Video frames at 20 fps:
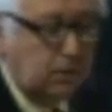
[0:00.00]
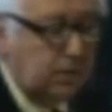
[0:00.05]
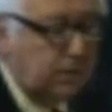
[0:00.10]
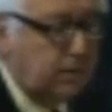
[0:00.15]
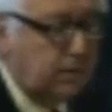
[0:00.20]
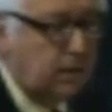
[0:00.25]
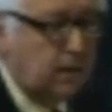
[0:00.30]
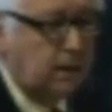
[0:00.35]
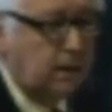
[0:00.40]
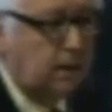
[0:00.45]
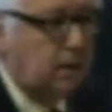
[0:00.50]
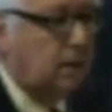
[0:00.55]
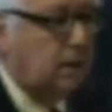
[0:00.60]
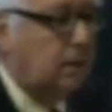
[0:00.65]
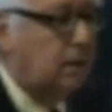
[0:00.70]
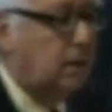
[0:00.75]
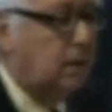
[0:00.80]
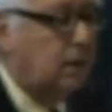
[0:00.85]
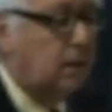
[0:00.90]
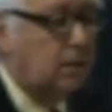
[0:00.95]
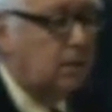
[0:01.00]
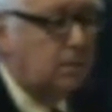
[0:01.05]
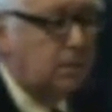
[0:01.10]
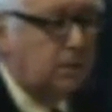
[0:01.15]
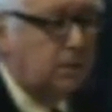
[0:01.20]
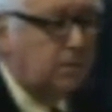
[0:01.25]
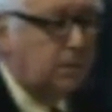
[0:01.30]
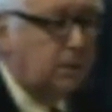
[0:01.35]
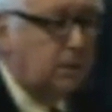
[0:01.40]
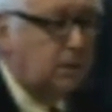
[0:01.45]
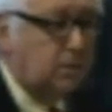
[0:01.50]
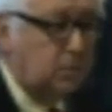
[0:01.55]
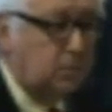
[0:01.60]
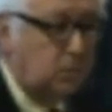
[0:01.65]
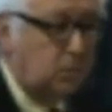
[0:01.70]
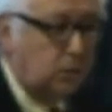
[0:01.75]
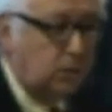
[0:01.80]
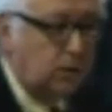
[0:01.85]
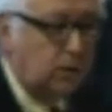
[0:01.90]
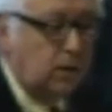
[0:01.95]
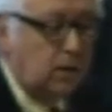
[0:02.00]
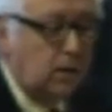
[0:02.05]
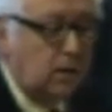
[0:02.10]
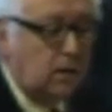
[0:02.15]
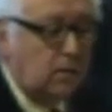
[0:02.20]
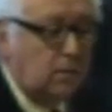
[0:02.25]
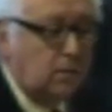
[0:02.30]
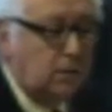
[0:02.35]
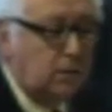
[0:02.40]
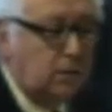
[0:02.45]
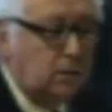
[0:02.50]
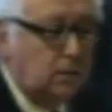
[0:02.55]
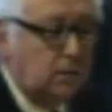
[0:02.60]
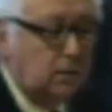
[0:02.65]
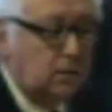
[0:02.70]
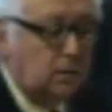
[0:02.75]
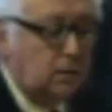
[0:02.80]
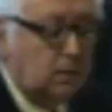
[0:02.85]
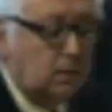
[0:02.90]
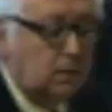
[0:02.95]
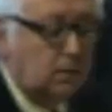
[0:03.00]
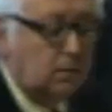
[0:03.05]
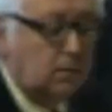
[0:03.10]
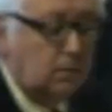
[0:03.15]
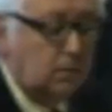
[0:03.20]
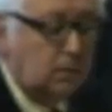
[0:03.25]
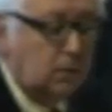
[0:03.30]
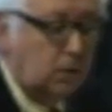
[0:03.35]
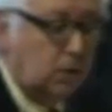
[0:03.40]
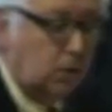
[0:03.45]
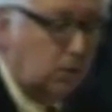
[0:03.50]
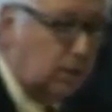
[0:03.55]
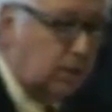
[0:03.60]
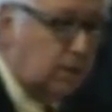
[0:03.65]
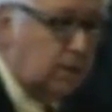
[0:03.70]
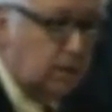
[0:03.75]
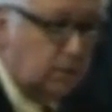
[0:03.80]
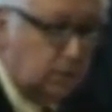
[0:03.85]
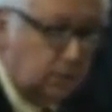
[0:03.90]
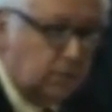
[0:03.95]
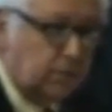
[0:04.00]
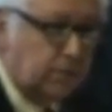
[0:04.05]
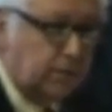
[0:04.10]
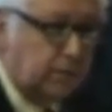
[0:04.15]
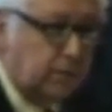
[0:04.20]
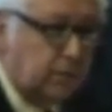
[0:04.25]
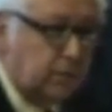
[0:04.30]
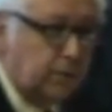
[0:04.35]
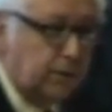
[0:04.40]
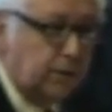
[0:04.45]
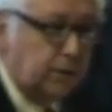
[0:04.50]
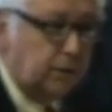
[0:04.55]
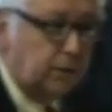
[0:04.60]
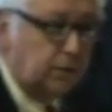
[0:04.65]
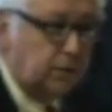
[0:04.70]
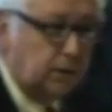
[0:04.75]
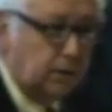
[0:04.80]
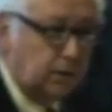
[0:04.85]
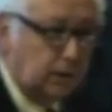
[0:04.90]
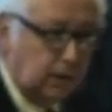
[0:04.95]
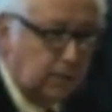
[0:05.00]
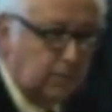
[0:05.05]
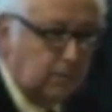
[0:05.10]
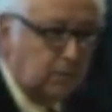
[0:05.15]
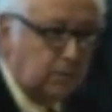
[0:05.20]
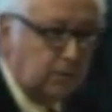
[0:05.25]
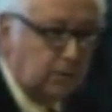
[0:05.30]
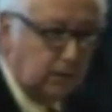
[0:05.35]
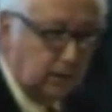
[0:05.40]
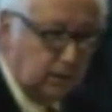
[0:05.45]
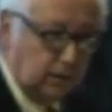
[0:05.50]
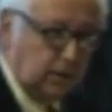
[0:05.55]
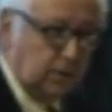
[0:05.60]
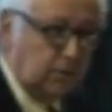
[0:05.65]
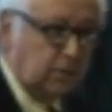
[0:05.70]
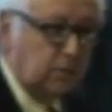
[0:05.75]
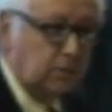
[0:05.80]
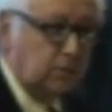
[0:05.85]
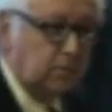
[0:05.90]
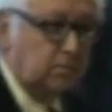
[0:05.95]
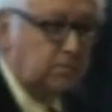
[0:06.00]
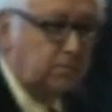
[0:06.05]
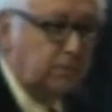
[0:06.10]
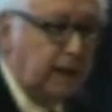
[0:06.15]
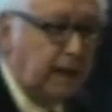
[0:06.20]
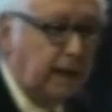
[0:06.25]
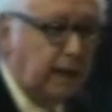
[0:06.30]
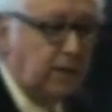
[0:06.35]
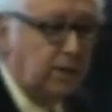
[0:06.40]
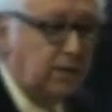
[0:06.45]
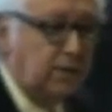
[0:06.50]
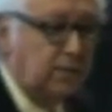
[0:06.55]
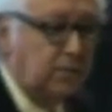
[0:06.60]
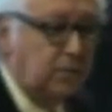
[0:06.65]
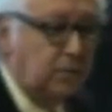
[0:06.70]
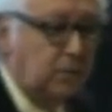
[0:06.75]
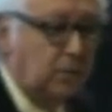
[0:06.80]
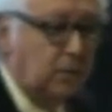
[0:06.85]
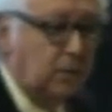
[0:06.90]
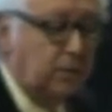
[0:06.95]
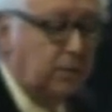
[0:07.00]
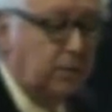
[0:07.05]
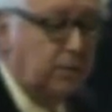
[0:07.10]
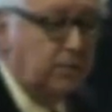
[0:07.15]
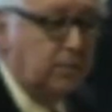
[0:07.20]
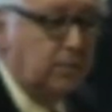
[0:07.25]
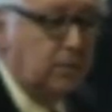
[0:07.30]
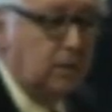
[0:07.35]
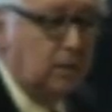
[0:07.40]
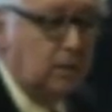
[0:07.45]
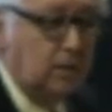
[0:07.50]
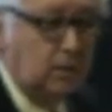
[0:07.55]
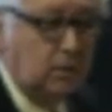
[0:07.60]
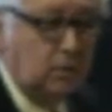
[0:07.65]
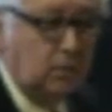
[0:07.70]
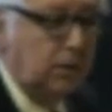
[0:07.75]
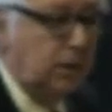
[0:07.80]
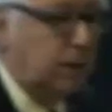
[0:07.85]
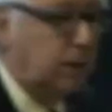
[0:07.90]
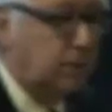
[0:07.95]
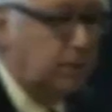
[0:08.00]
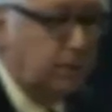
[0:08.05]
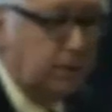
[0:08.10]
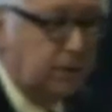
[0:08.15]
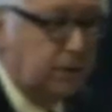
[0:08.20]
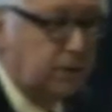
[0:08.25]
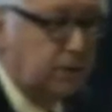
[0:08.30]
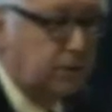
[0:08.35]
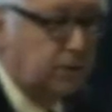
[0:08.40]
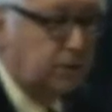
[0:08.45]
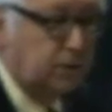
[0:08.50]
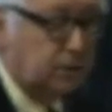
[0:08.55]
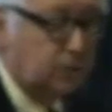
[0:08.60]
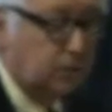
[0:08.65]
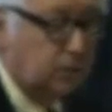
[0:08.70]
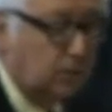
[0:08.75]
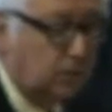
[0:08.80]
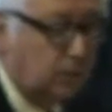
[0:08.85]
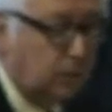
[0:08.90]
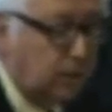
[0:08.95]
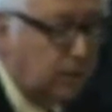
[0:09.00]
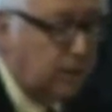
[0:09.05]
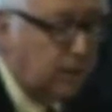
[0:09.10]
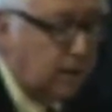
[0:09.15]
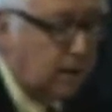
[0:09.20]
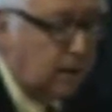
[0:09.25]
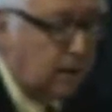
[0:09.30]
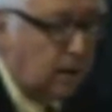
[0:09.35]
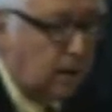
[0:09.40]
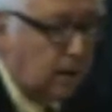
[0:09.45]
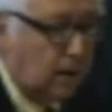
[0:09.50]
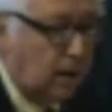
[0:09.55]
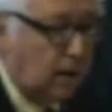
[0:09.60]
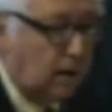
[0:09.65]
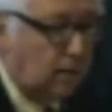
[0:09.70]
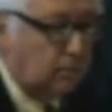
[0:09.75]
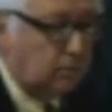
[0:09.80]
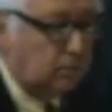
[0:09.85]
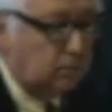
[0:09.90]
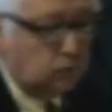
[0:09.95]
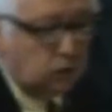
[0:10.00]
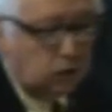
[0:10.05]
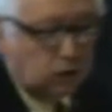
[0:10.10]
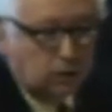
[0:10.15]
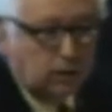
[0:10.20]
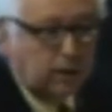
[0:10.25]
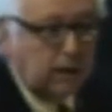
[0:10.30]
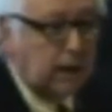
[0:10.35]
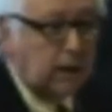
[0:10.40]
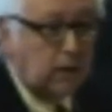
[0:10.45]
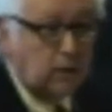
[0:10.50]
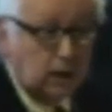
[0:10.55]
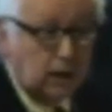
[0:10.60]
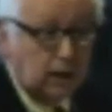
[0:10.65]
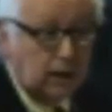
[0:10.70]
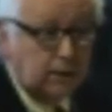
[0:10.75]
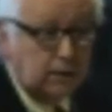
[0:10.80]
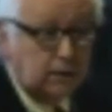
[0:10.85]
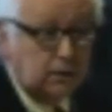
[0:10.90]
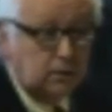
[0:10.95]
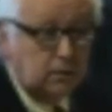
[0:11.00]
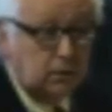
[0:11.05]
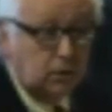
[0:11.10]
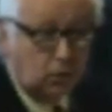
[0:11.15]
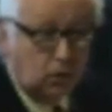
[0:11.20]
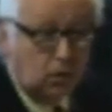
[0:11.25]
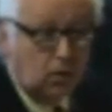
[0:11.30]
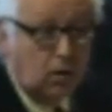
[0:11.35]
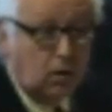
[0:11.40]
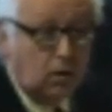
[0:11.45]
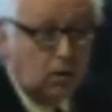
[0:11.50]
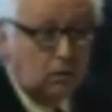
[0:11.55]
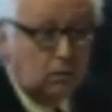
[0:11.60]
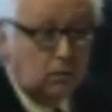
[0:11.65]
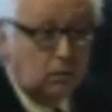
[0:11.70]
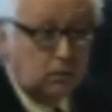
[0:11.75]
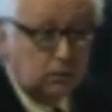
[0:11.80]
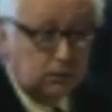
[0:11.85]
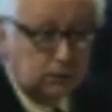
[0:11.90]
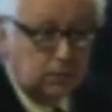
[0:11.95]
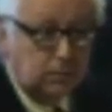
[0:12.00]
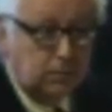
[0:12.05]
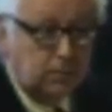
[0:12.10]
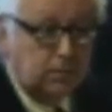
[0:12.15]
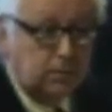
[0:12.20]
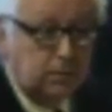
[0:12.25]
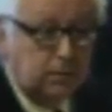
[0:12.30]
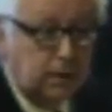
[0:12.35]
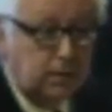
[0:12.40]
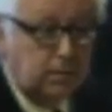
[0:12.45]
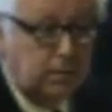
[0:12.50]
That would be fine, but the board, but the notice that you're referring to that comes with the initial package, if you will, including the petition and so forth, it outlines the law or some